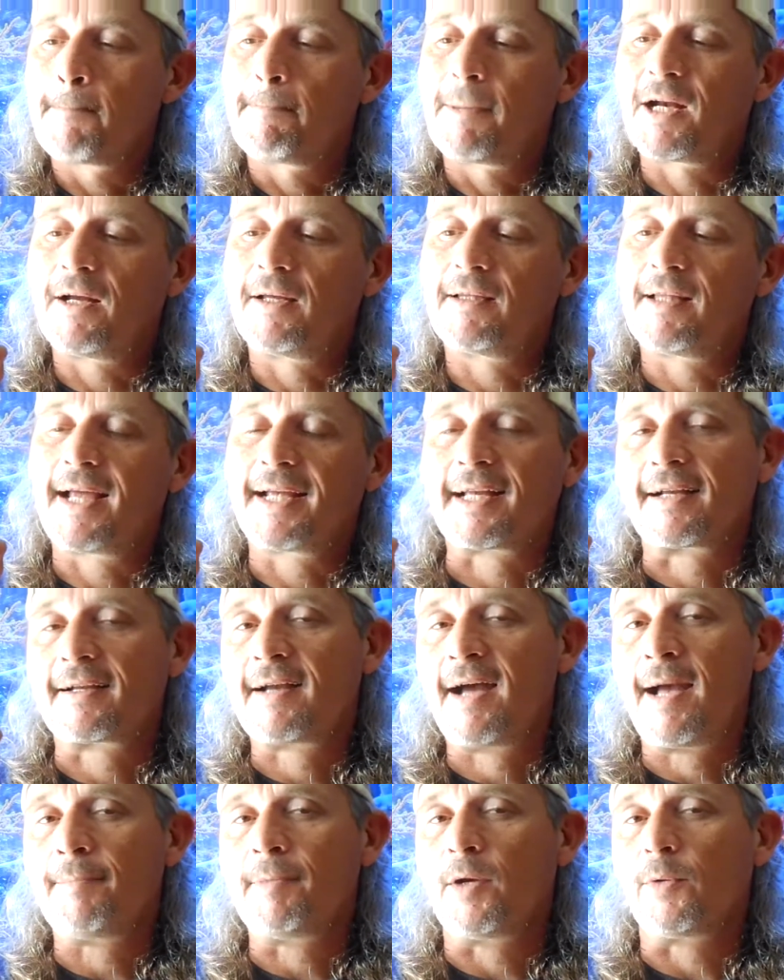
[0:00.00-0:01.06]
But unlike a
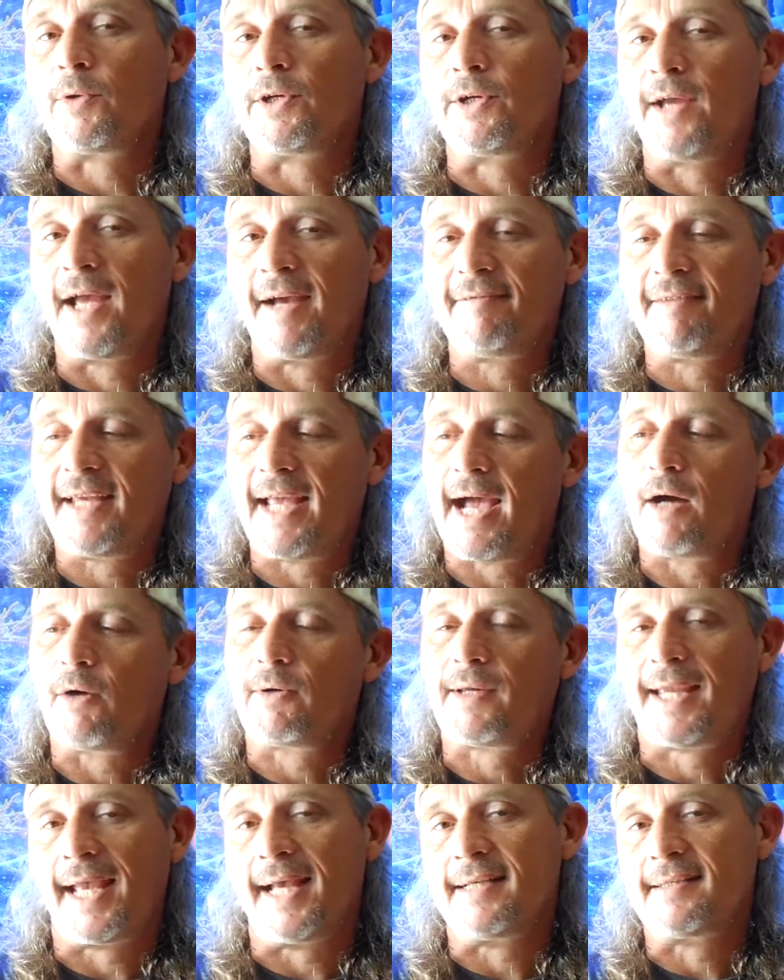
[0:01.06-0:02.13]
comet where you have the
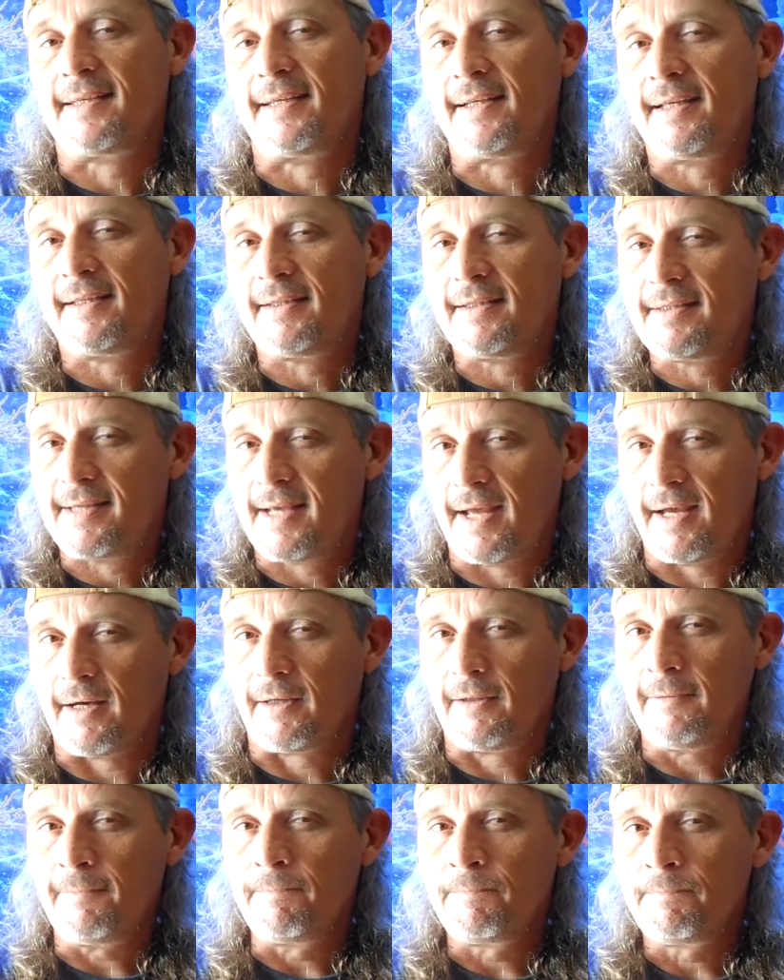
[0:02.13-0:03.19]
outgassing in the
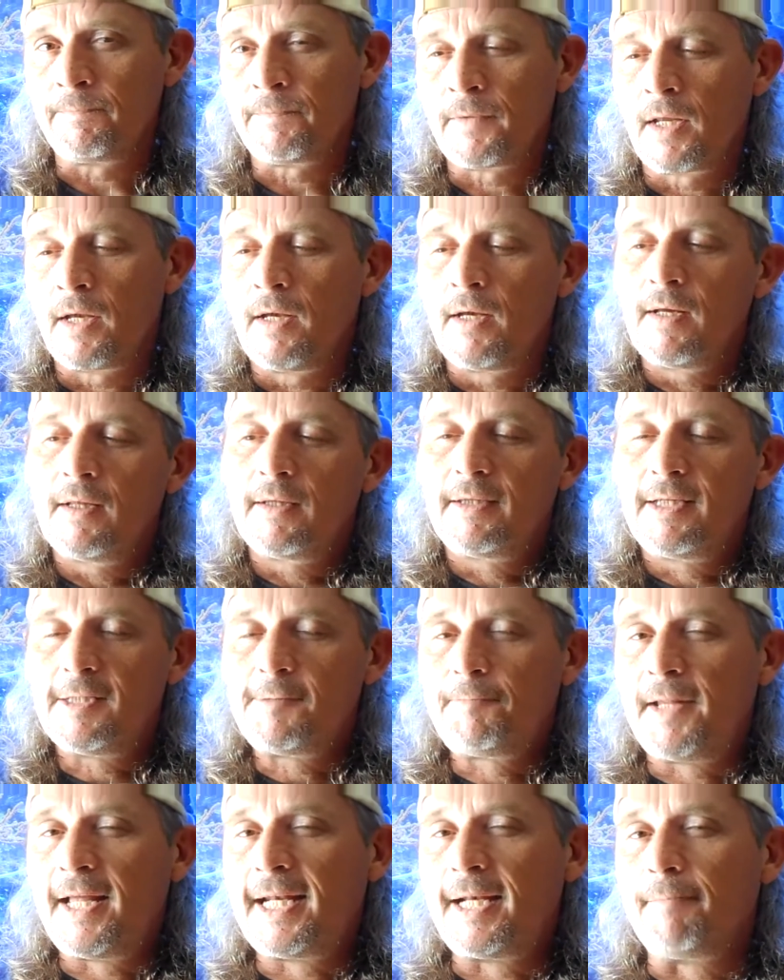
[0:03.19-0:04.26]
tail,
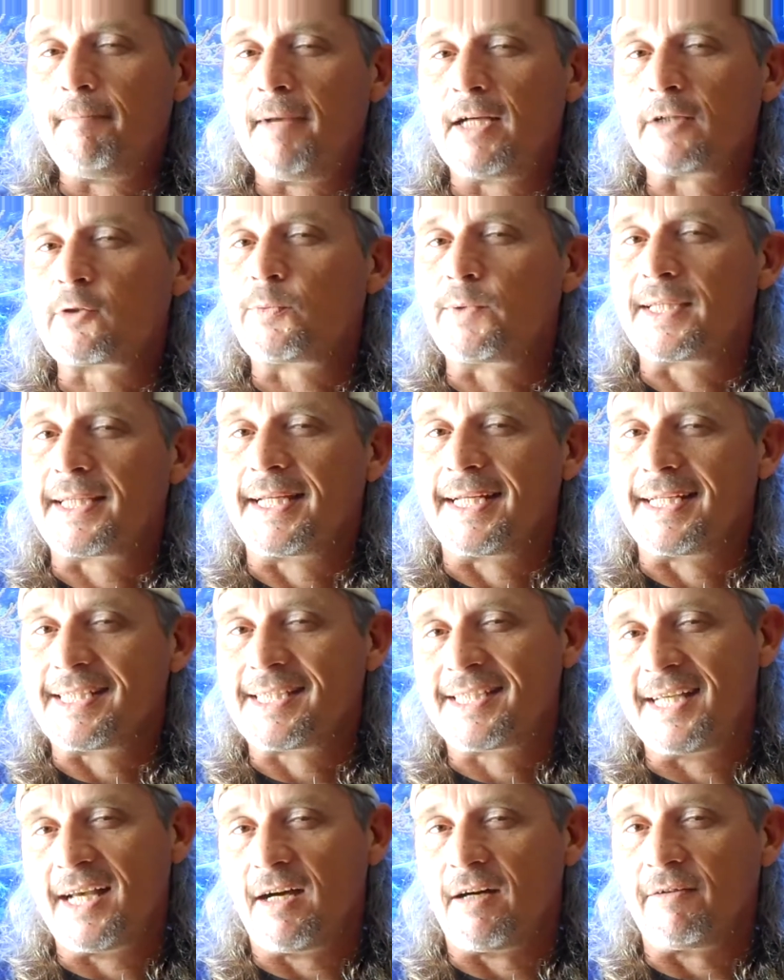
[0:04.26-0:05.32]
this planet melts within
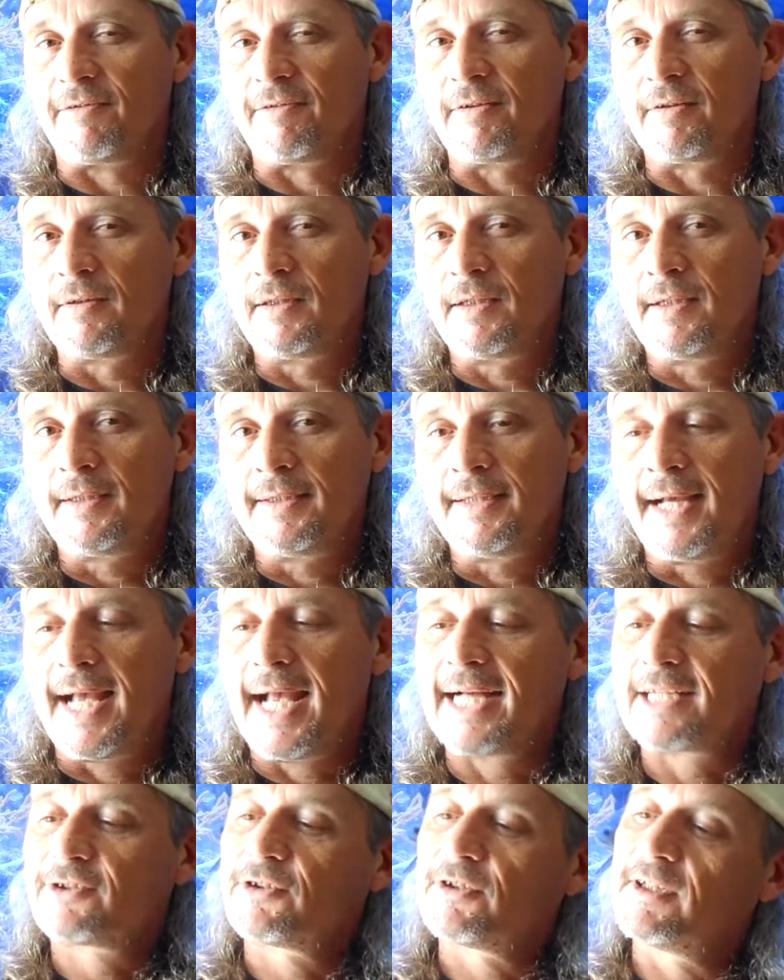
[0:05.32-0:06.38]
itself,
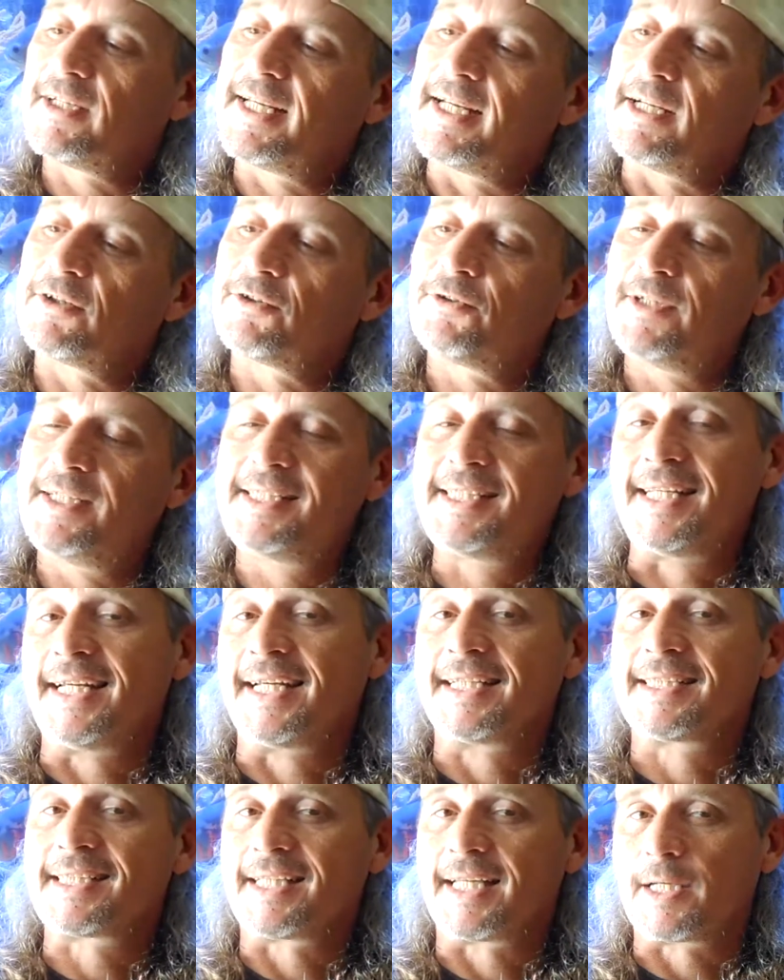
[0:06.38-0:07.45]
actually
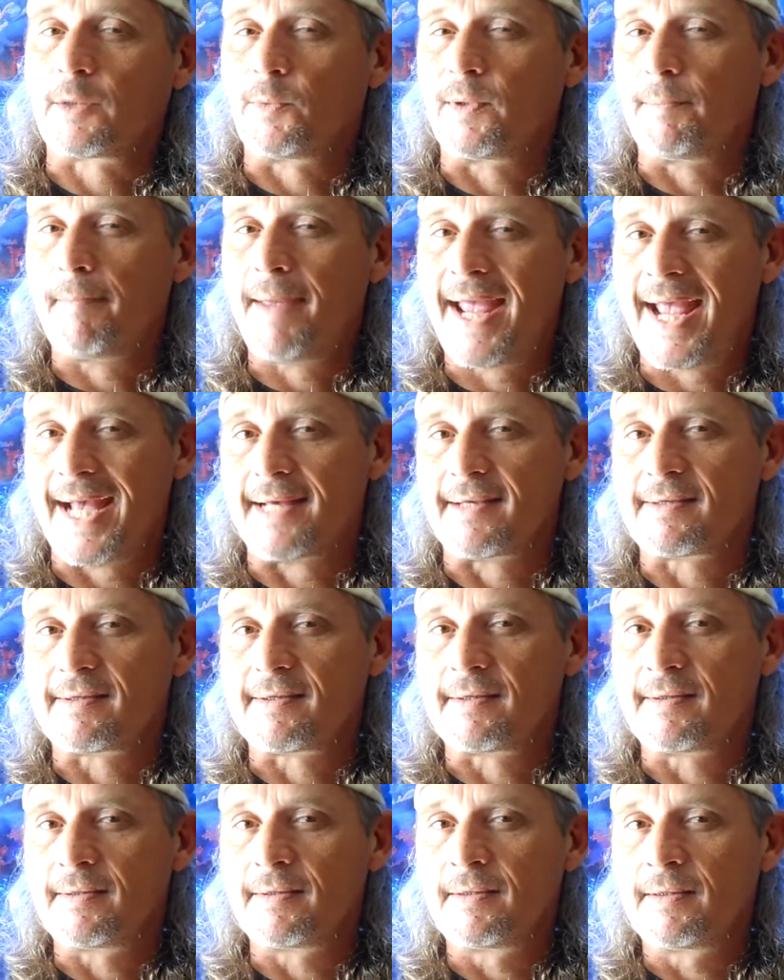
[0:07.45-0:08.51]
increasing its liquid mass.